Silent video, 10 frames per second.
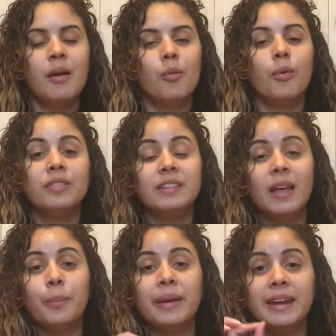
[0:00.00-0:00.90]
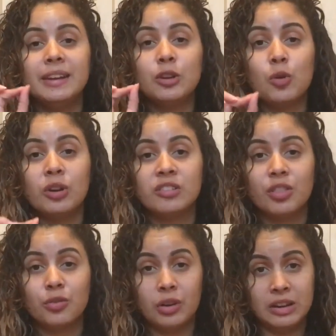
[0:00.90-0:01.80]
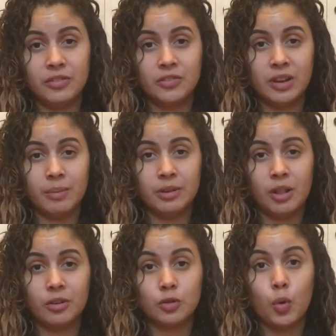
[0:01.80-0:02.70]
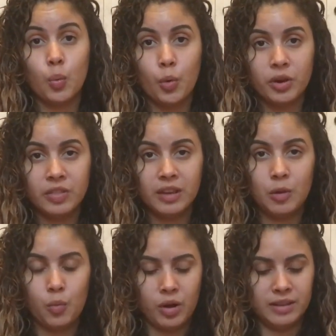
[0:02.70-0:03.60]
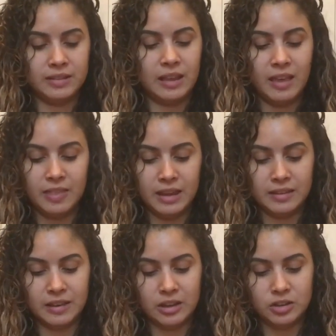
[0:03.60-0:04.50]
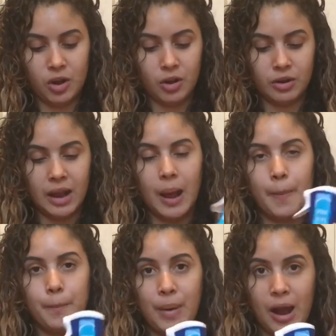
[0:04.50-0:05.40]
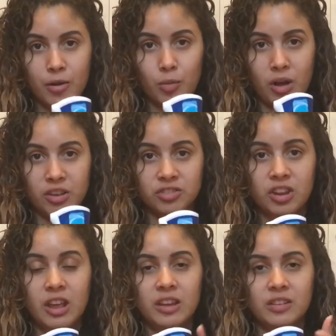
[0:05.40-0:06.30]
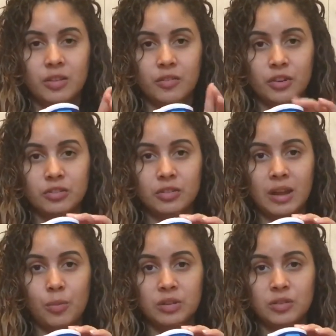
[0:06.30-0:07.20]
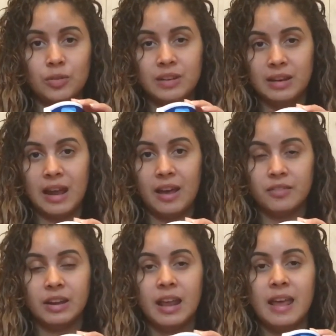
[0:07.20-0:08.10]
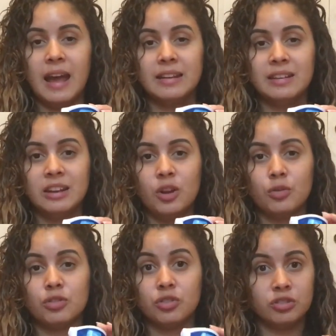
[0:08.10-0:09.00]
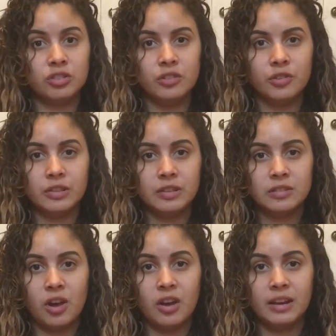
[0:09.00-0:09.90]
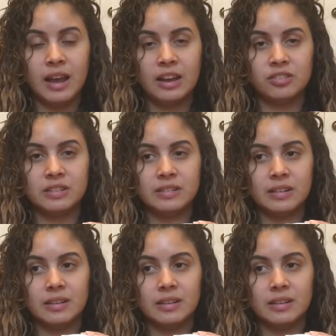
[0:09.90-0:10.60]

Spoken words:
one thing that made going to 3 different Family Dollars worth it was this Dawn Power Wash. So the first 2 that I went to didn't have it. I didn't go searching for this Dawn. there's